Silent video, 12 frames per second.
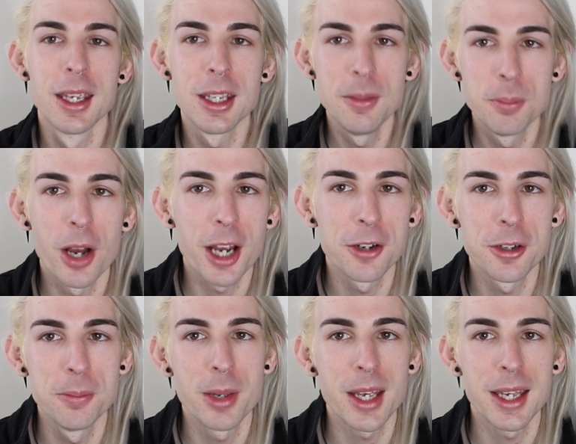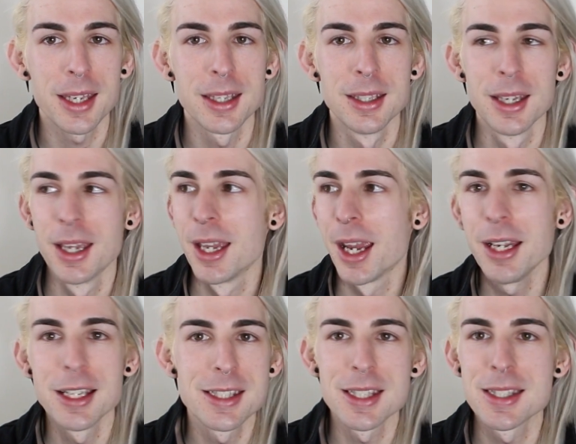in Byron Bay
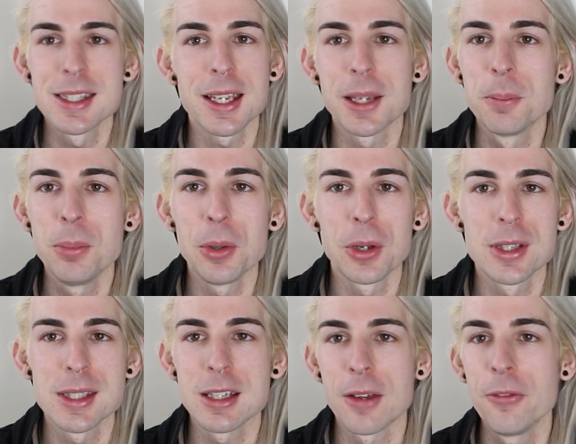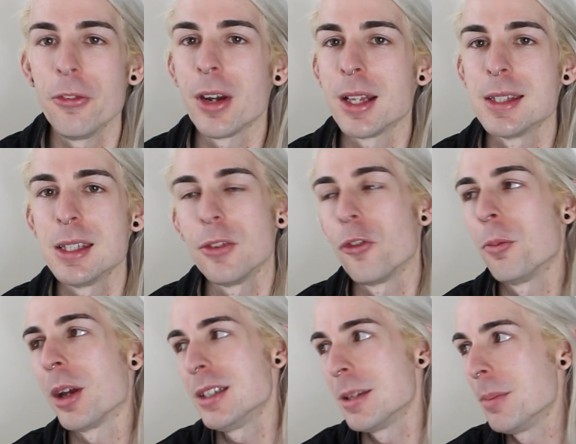and it's the same person. I have friends who have
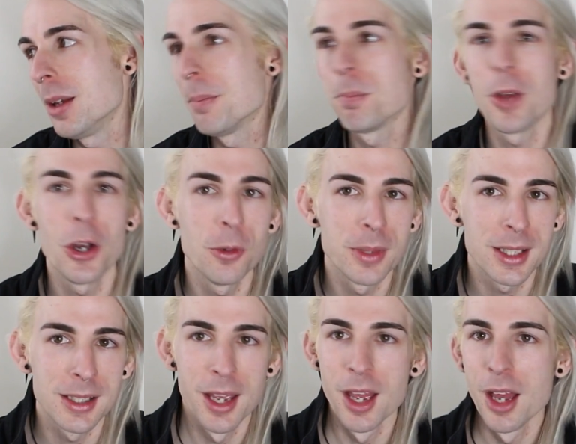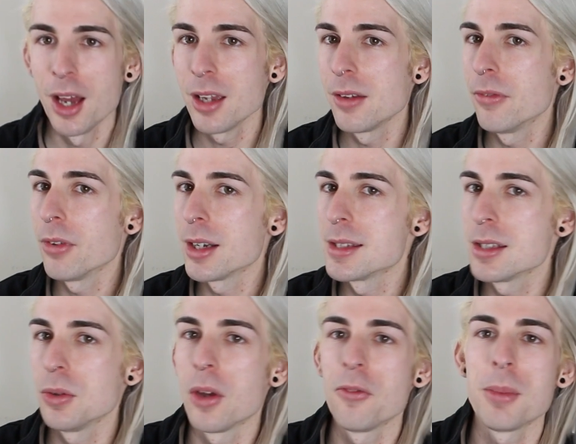met him in Melbourne. I have friends
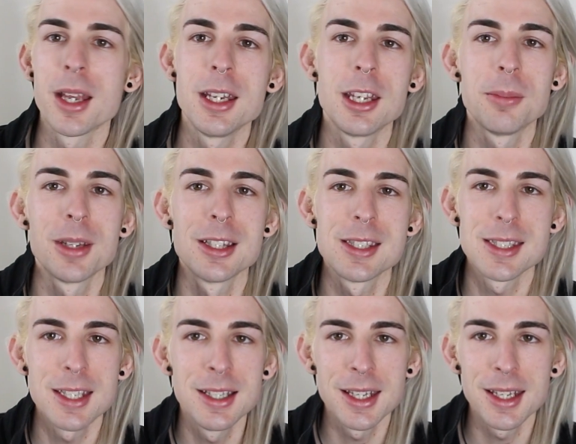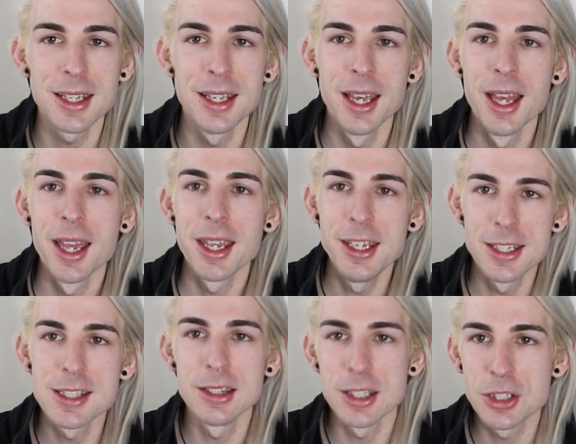who have met him in Sydney.
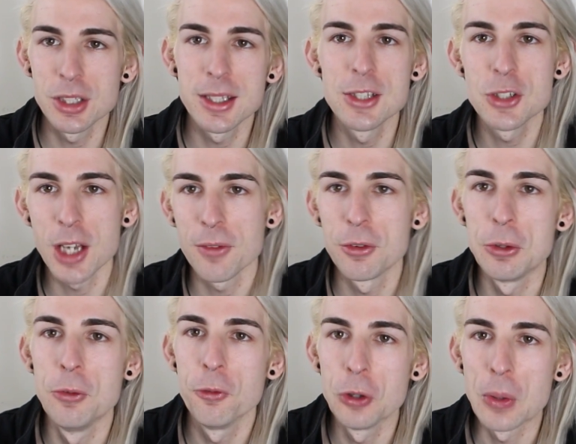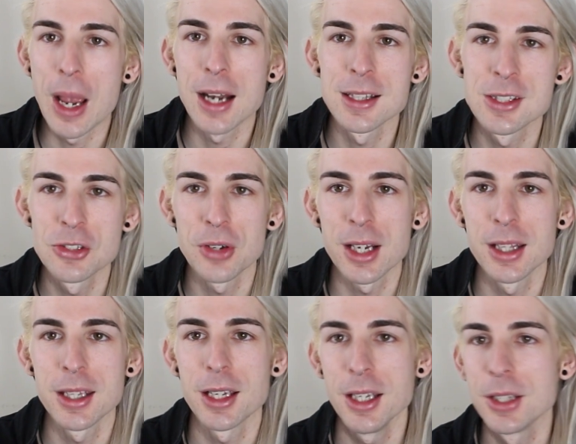He's literally travelled throughout
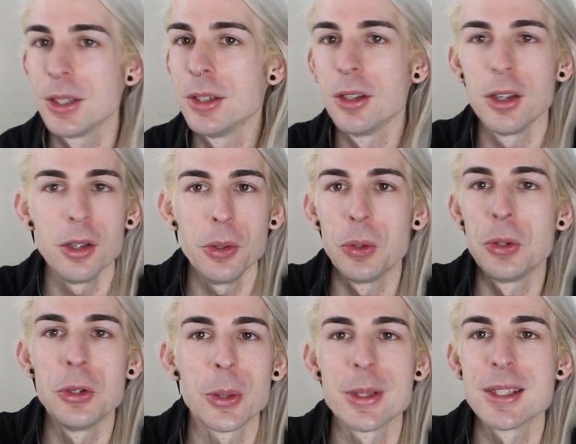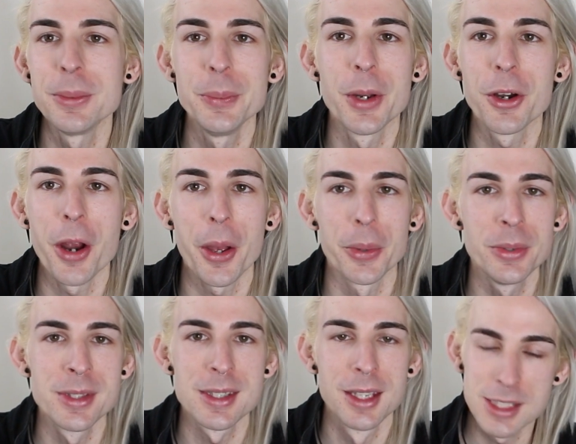Australia and who knows where
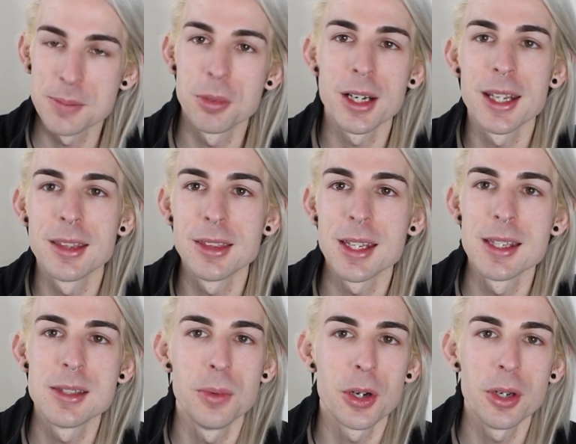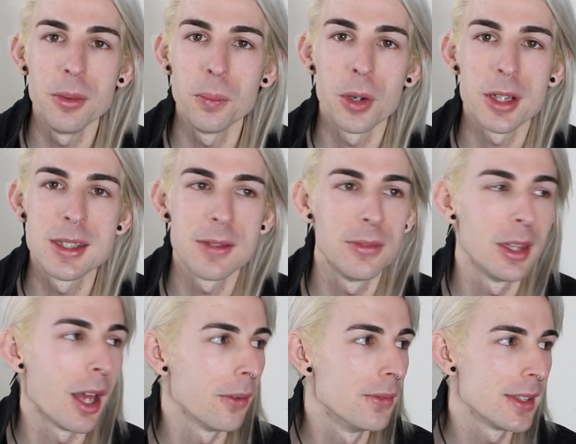else, spreading these words of
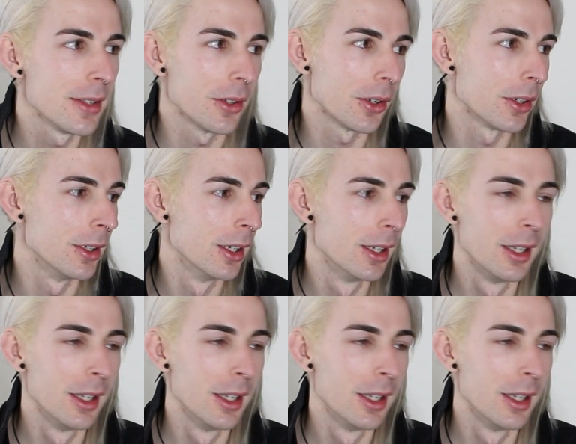love. So